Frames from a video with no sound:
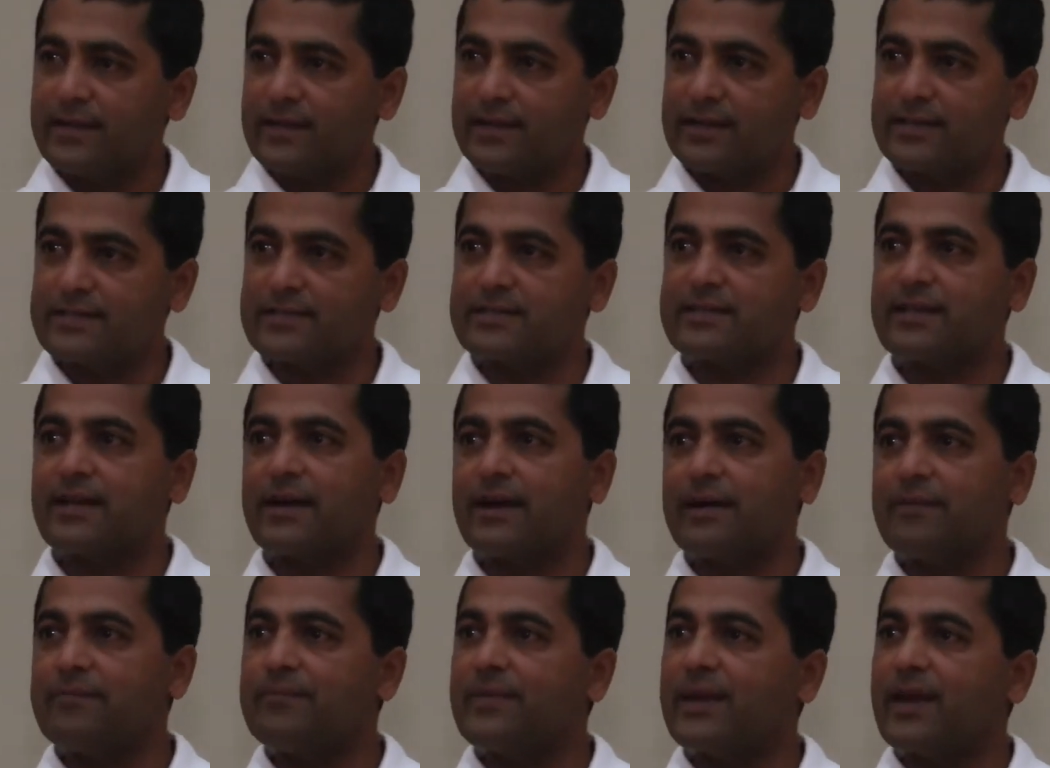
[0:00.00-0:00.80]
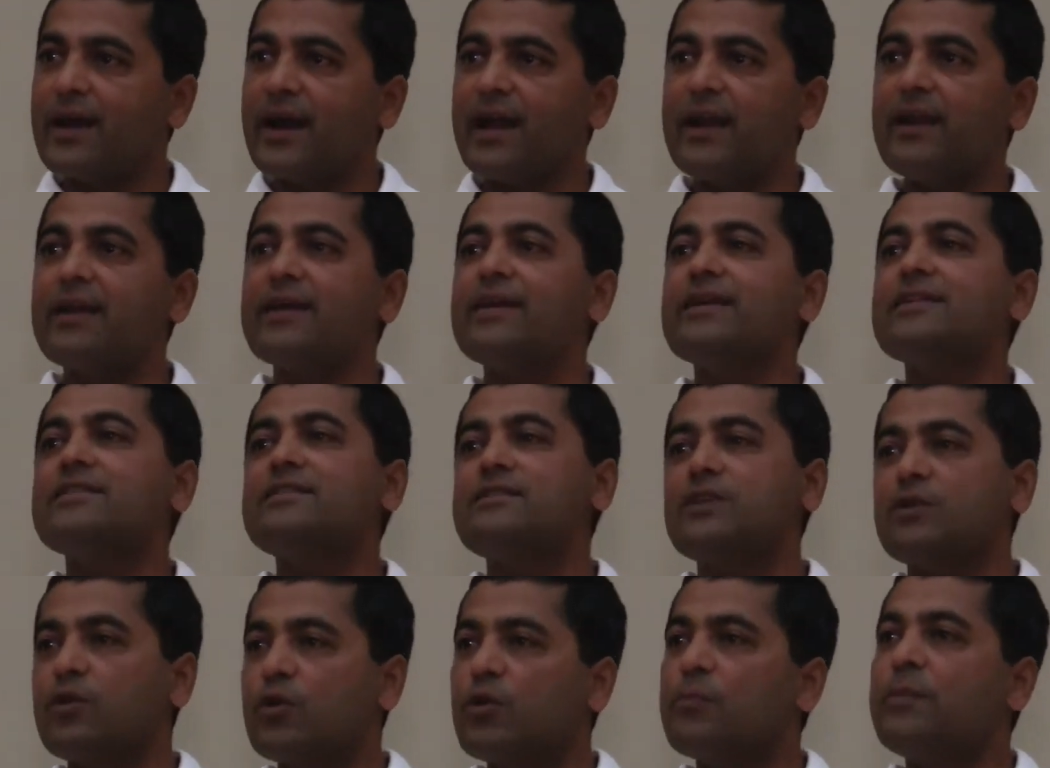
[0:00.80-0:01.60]
It's
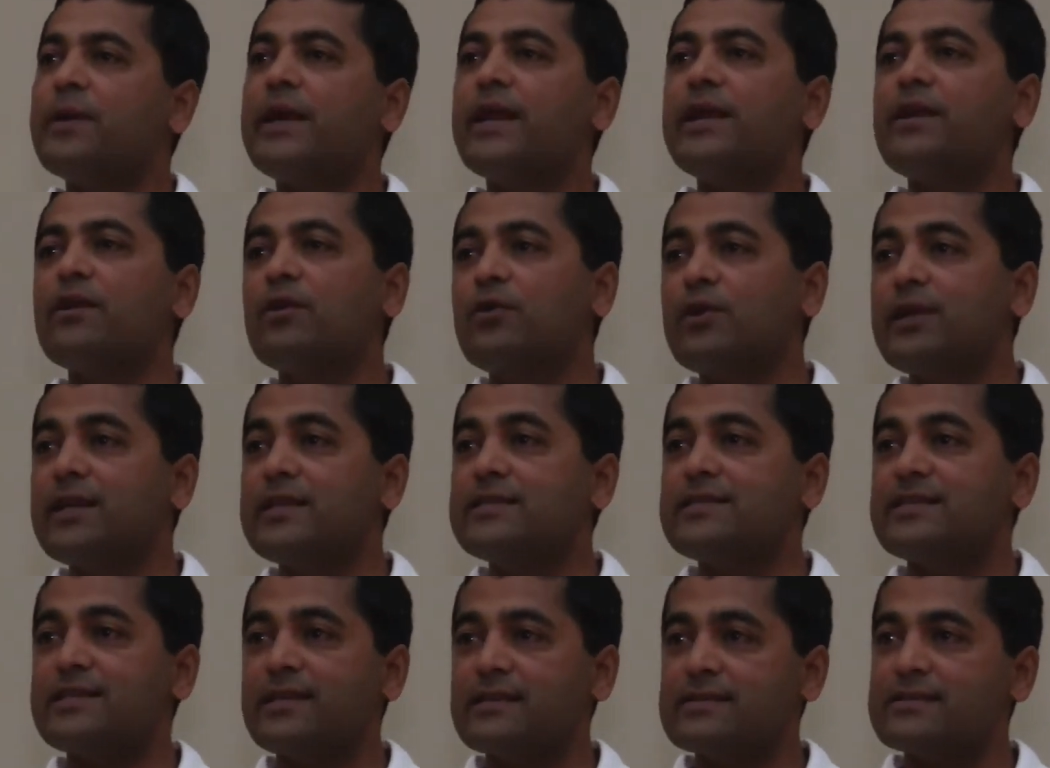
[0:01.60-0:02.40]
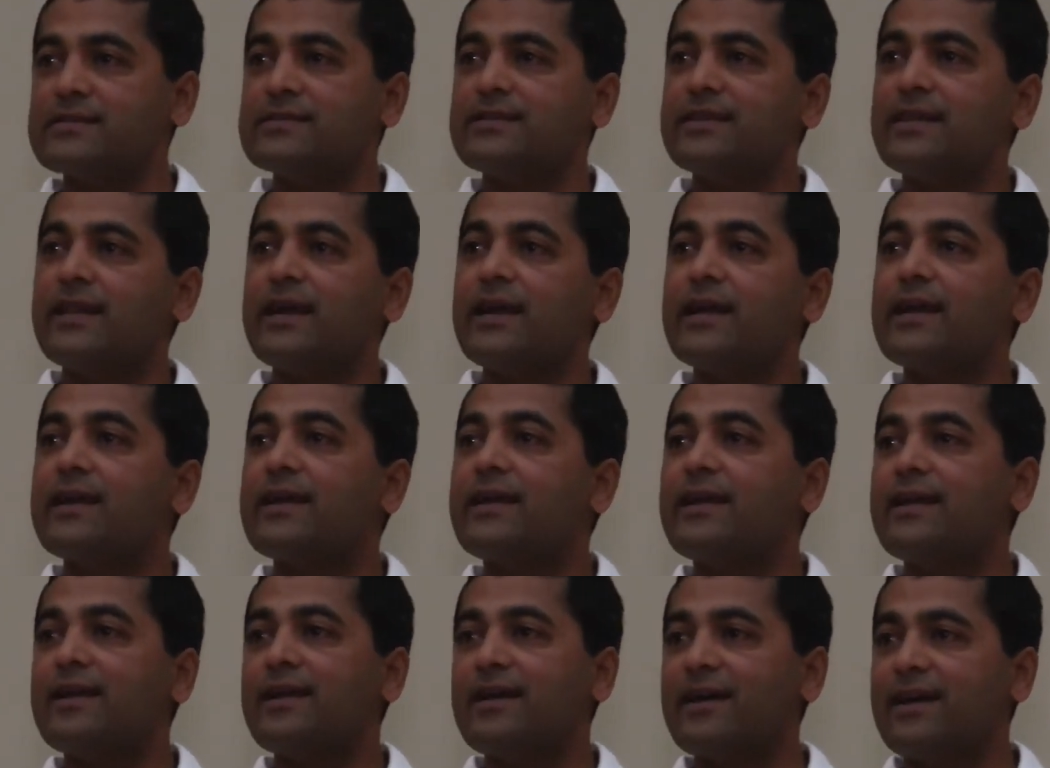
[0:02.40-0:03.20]
nobody notices
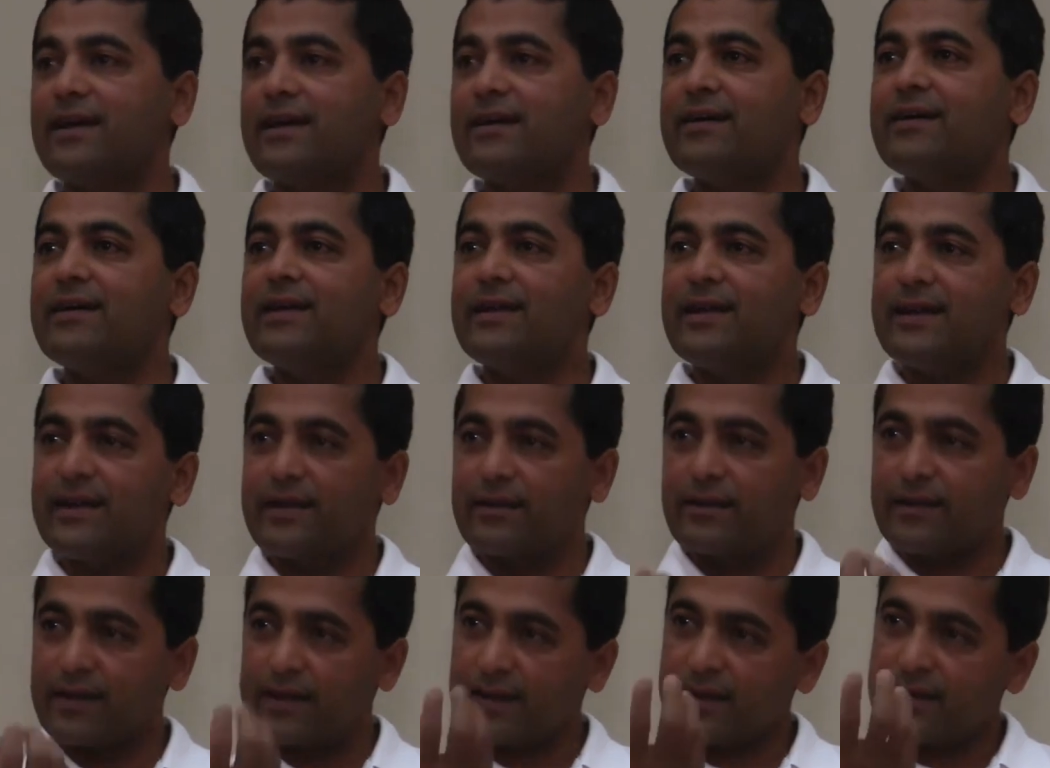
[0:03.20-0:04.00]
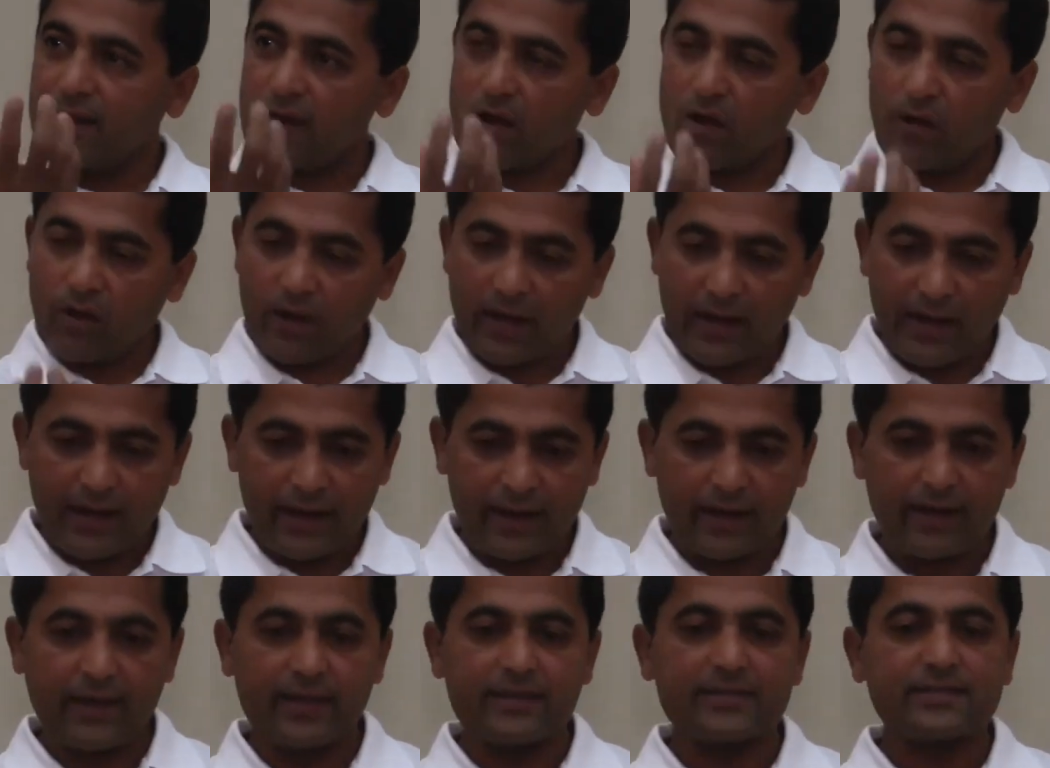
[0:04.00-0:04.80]
that all
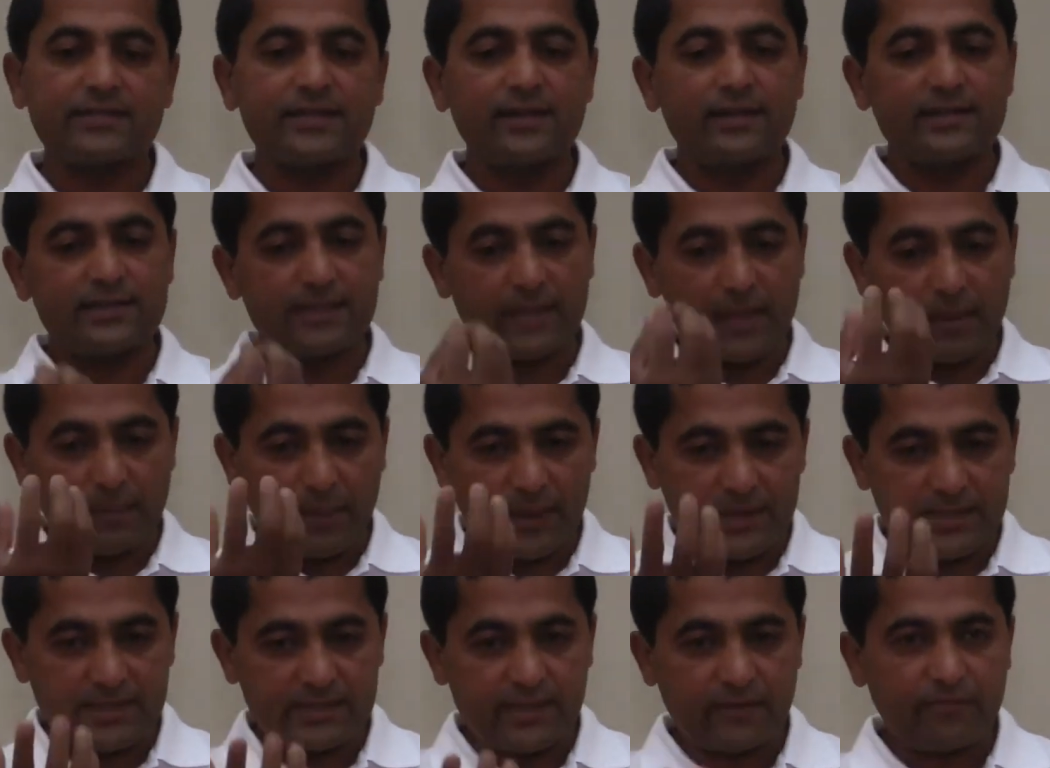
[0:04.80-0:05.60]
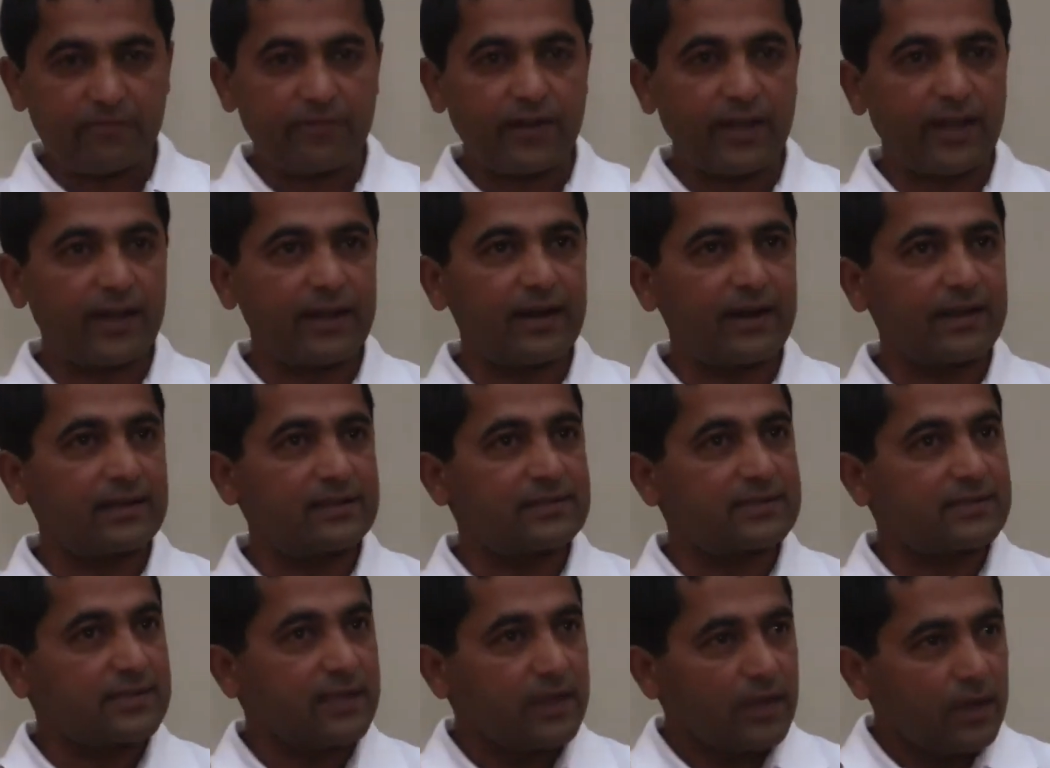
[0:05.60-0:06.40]
it does, it emits the
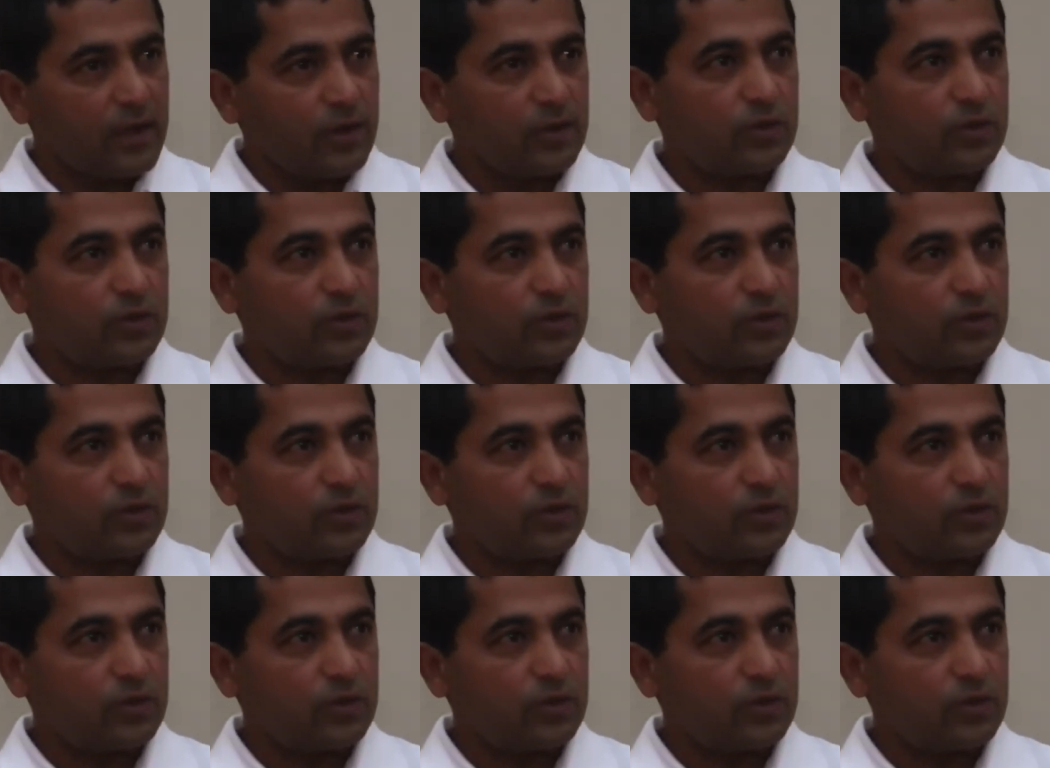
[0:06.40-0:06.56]
fragrance.